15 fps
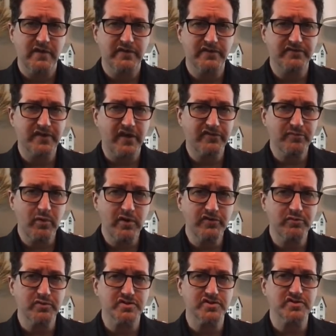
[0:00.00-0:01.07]
the
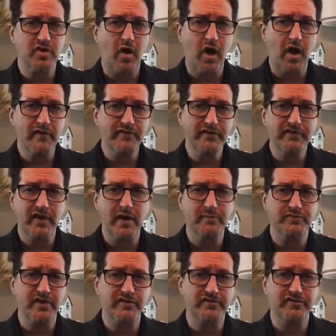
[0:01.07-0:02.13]
sesamoids, which is
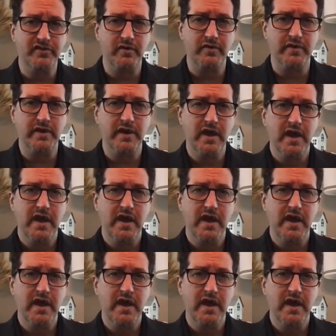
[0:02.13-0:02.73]
oftentimes necessary